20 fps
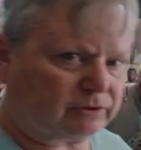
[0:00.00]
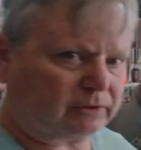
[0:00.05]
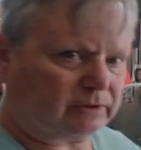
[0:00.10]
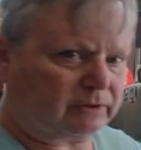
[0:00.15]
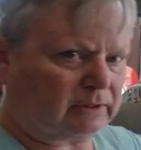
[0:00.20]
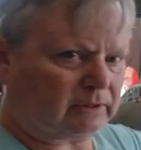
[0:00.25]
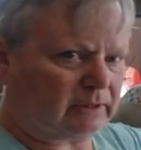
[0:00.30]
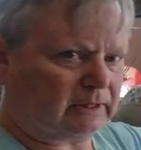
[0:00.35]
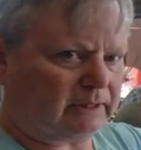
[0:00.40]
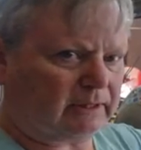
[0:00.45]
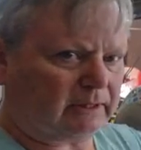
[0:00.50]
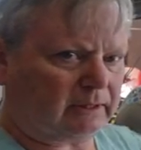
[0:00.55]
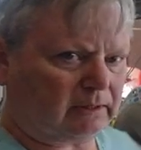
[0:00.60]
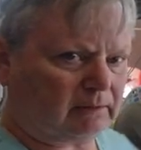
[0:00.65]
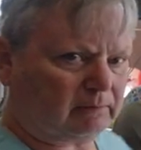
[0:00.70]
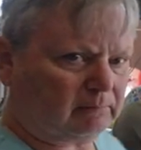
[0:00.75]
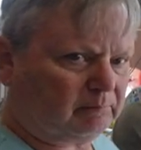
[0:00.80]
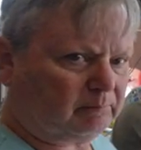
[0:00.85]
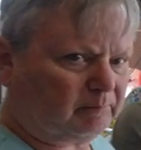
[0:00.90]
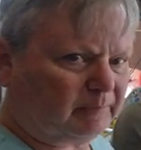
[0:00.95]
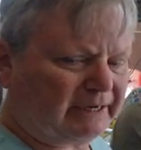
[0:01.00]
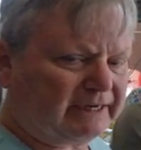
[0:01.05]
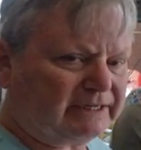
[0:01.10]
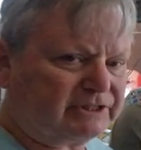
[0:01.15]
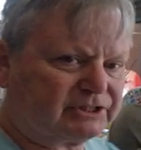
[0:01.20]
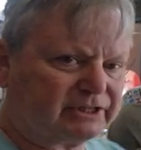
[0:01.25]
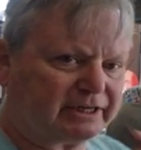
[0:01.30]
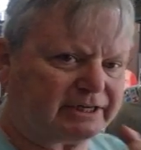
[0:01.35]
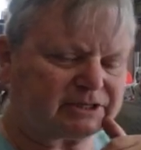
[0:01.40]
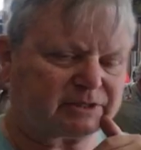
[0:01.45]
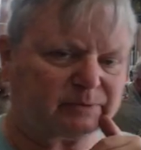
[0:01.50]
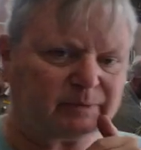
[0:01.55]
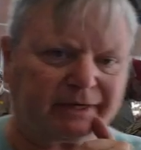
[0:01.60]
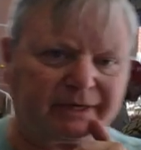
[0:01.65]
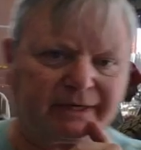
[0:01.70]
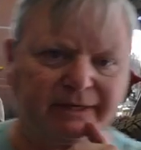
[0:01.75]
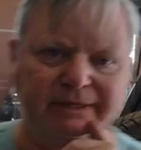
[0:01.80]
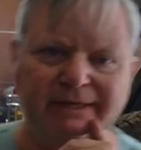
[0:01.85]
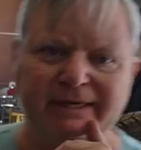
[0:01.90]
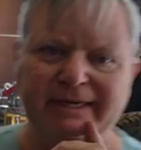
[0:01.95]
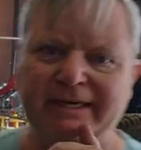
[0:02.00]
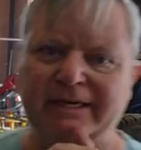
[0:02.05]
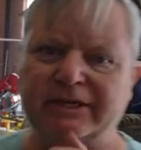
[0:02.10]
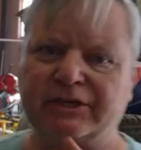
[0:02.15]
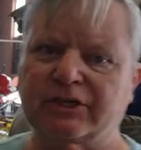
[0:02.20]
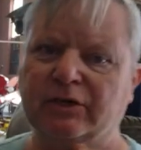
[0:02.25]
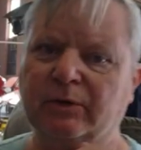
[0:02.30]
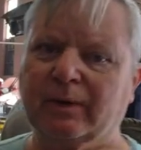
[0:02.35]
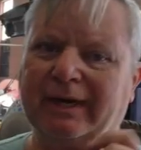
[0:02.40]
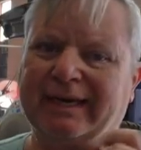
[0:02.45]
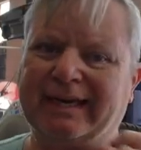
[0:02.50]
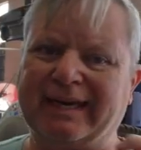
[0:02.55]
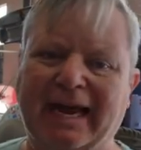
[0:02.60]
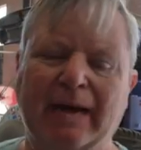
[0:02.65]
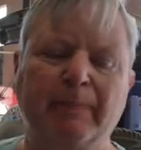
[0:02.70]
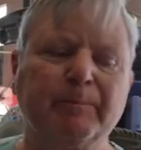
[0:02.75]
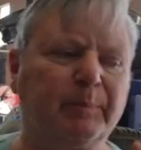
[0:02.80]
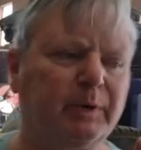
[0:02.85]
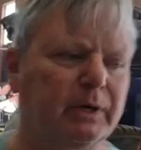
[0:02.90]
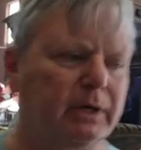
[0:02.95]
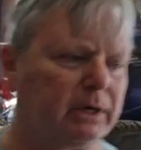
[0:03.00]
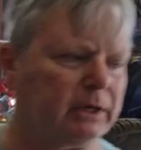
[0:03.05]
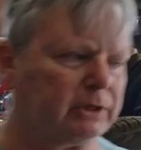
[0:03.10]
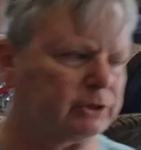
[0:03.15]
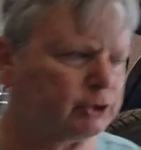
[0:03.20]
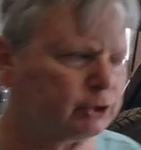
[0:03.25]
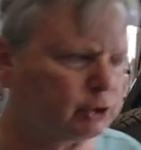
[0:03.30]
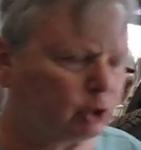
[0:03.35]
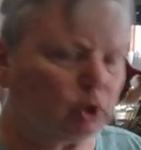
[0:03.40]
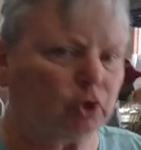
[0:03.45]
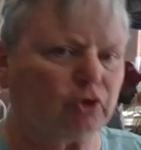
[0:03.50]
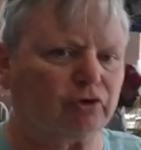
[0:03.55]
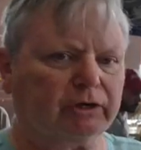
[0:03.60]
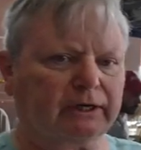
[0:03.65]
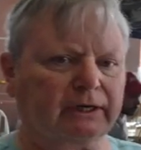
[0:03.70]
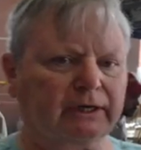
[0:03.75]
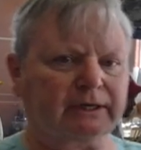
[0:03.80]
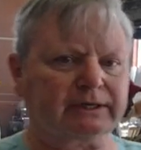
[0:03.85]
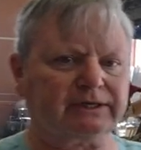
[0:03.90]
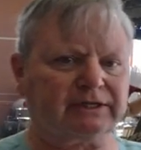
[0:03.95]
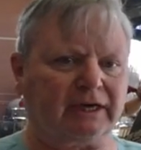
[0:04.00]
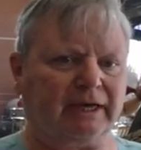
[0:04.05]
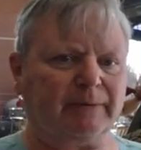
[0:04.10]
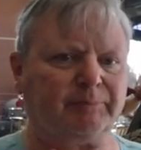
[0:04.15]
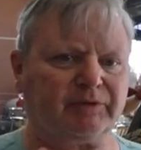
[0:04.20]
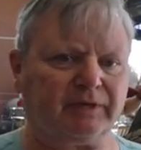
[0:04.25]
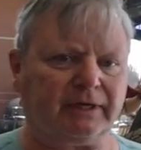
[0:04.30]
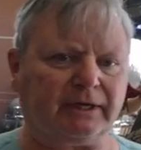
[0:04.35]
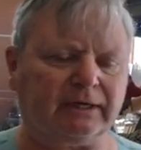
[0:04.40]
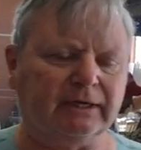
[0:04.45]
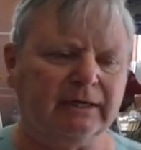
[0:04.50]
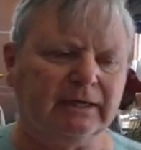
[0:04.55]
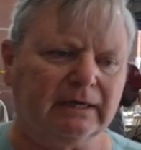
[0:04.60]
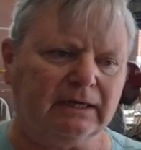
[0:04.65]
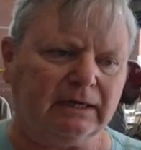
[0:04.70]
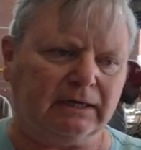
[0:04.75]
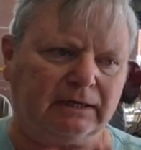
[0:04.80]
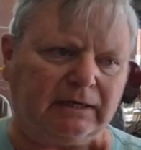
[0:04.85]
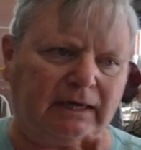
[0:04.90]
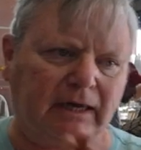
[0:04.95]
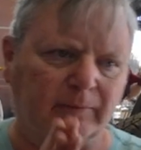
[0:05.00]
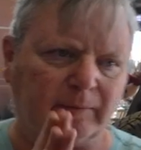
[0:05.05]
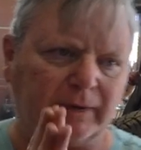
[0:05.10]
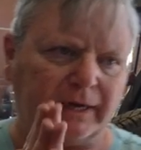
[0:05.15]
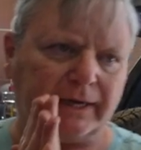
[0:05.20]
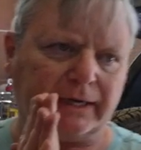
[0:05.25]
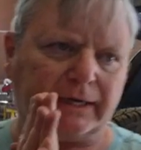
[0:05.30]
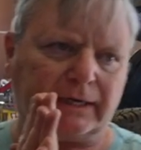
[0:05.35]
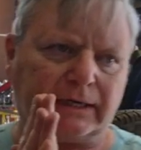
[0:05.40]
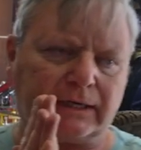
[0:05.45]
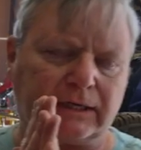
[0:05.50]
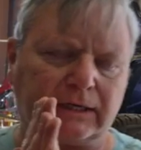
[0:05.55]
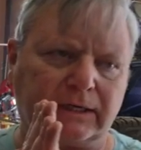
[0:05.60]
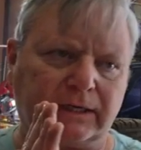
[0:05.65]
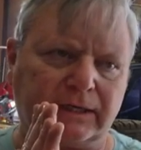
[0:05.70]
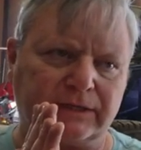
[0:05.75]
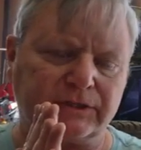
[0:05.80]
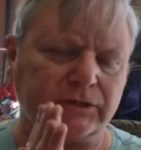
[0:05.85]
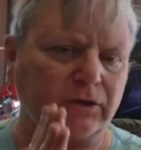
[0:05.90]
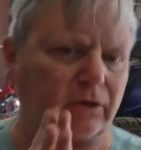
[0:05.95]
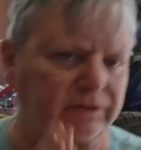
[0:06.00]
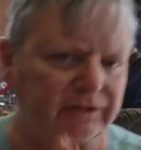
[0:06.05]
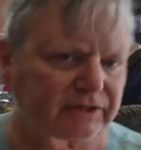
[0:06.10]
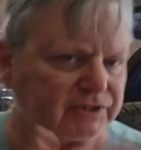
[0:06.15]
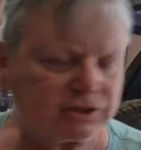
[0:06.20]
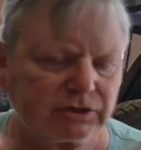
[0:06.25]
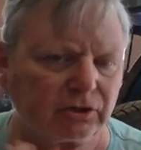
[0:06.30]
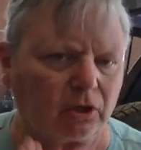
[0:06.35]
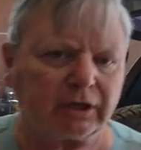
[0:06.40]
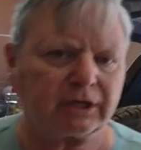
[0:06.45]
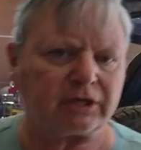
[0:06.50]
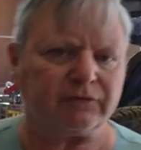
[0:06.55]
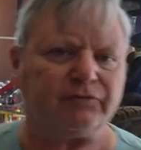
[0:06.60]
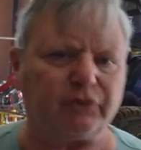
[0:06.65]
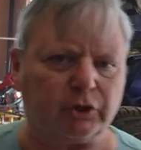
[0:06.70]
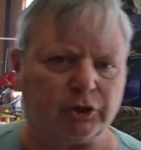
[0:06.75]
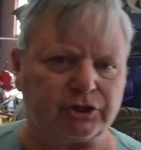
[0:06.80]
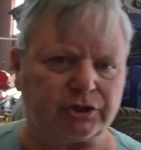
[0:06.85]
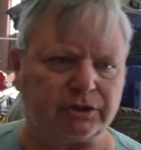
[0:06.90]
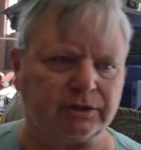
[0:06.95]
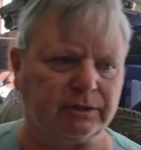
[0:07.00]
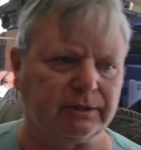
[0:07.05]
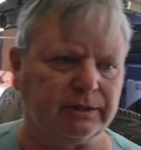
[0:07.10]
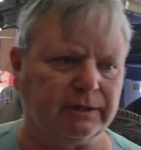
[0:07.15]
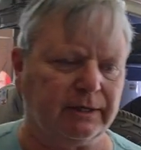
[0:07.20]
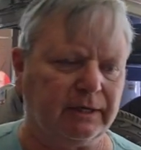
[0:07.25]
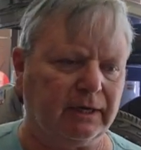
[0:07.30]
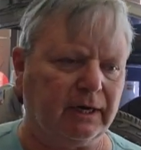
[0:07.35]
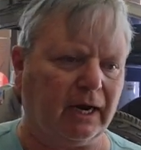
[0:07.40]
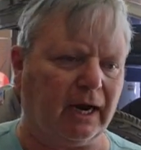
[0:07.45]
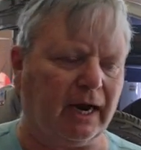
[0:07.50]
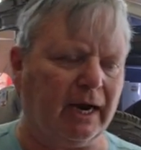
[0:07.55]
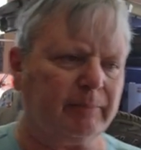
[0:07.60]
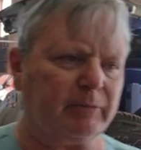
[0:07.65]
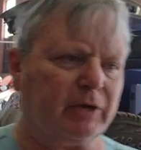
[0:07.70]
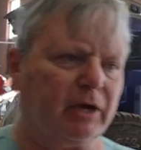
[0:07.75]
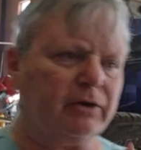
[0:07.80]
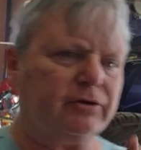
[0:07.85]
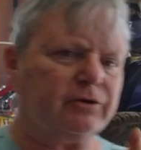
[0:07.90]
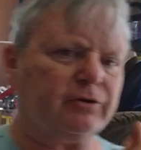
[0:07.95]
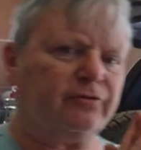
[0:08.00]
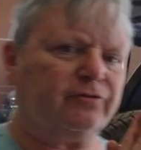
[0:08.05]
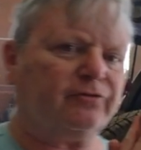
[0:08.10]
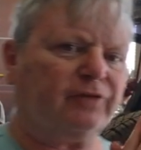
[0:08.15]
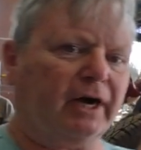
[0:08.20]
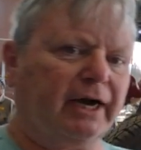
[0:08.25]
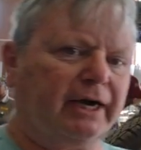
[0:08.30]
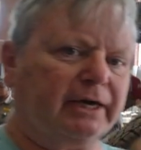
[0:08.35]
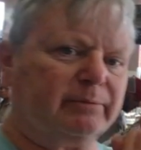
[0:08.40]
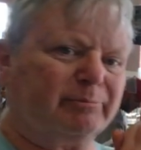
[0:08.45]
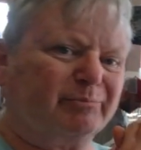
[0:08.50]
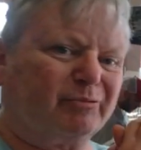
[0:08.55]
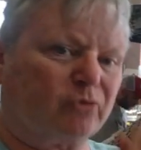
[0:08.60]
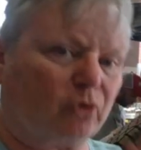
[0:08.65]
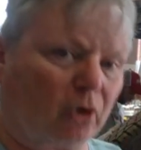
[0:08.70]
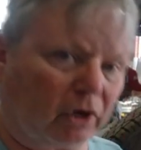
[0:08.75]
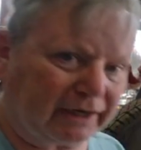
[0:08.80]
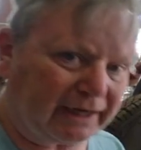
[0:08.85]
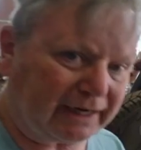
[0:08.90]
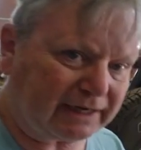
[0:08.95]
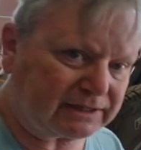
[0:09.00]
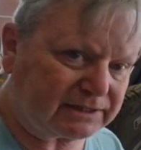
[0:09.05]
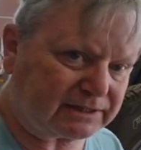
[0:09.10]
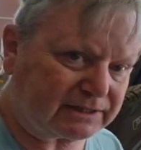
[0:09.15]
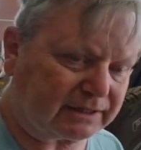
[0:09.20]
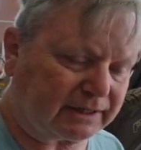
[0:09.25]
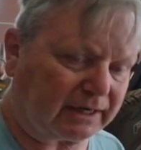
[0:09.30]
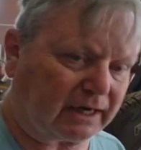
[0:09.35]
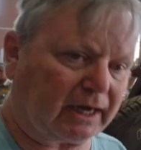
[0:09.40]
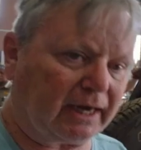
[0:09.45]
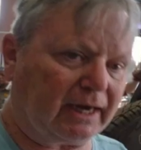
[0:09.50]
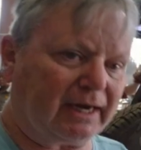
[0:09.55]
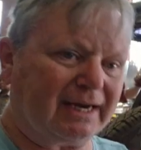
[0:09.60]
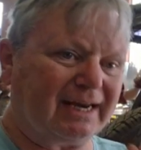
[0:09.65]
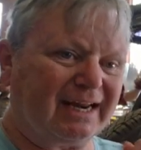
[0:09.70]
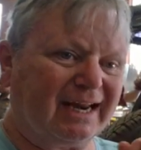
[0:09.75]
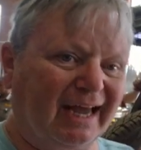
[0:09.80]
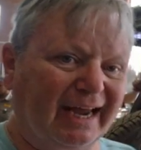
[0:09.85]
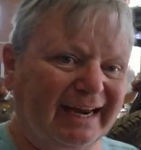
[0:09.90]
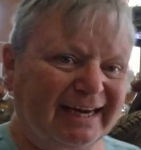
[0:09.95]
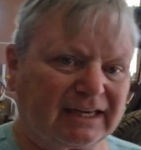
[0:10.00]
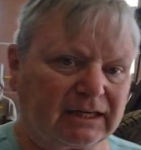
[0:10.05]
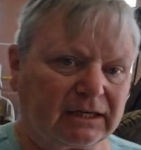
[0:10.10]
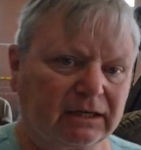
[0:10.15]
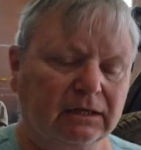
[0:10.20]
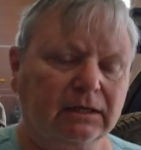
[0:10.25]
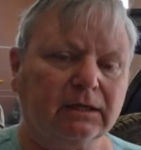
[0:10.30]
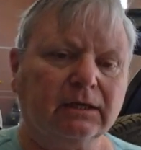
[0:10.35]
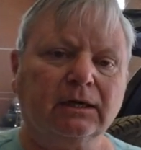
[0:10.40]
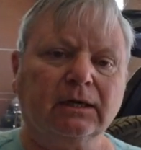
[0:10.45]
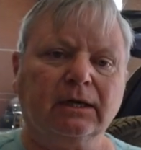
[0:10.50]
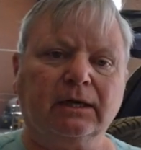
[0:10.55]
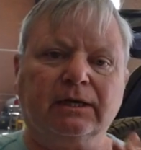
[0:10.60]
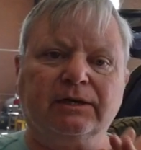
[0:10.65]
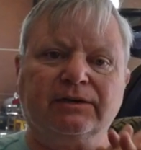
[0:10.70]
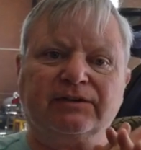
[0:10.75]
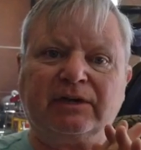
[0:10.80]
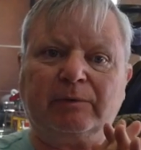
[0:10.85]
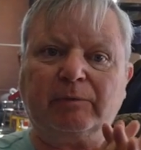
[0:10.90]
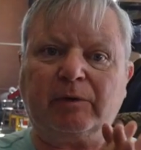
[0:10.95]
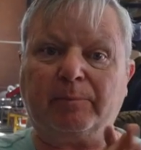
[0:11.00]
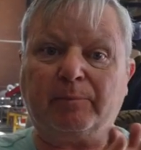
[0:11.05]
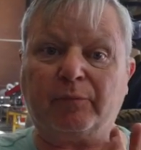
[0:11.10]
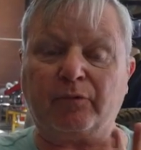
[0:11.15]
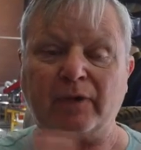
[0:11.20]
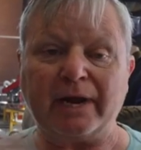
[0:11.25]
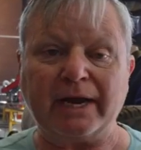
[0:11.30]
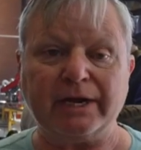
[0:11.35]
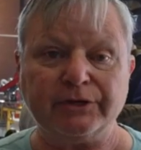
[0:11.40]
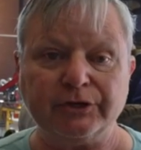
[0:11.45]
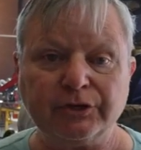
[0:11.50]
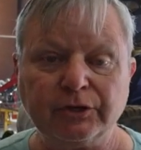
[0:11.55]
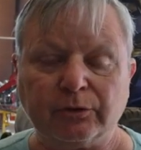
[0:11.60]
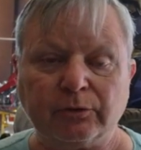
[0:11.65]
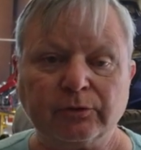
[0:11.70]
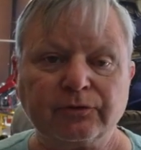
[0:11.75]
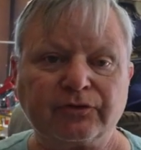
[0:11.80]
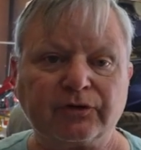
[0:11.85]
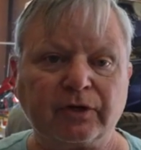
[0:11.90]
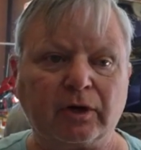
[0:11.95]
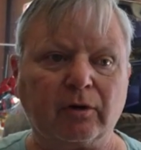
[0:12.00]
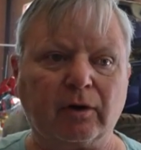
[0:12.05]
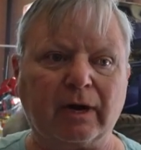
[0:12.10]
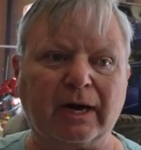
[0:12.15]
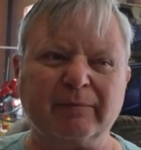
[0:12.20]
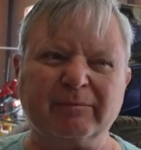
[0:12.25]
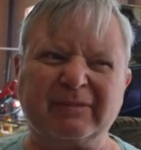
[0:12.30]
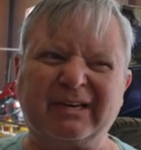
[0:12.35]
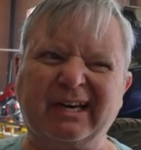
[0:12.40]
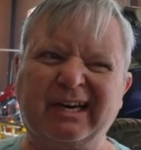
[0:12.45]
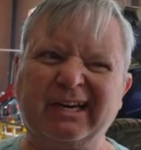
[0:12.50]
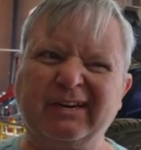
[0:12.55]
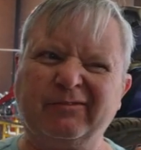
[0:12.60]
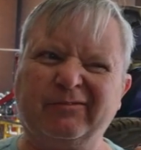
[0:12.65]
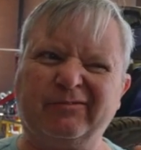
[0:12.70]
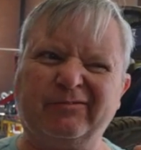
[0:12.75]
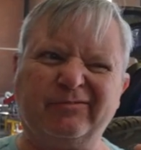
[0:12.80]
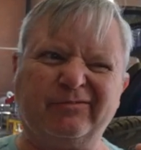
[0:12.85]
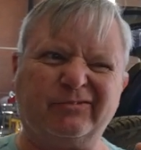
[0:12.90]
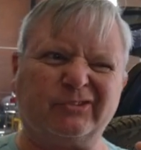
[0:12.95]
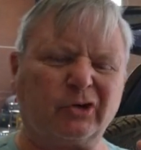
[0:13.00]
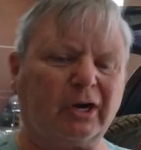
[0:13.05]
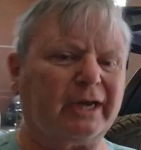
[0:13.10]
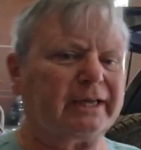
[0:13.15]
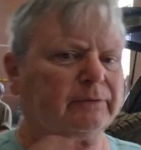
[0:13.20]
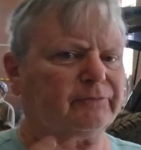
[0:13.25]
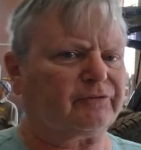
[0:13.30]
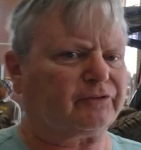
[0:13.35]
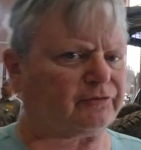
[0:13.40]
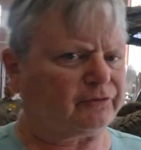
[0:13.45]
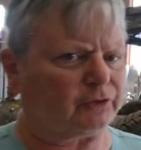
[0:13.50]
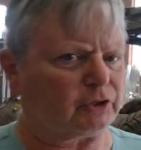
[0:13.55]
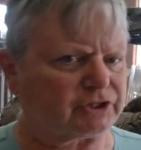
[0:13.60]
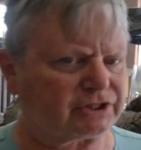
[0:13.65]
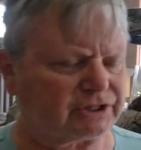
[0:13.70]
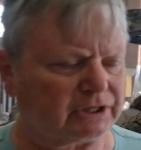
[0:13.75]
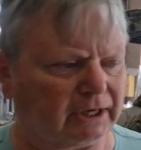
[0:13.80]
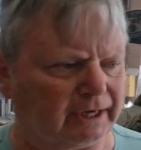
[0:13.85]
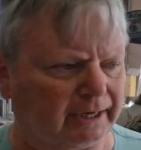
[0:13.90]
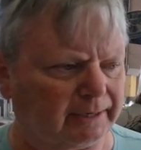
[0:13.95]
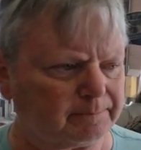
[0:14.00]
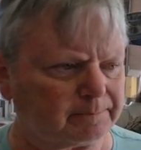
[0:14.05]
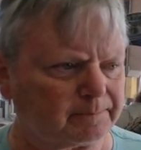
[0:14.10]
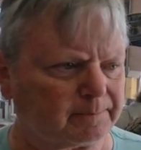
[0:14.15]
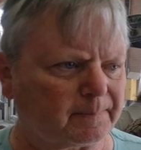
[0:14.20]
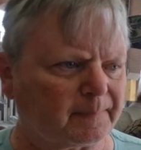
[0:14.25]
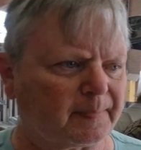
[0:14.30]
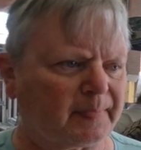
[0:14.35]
a plain station wagon into a camper tourer type thing. Now this is not a conversion. I'm going to find products that I like. Some are brand new, so I'm kind of trying them for the first time,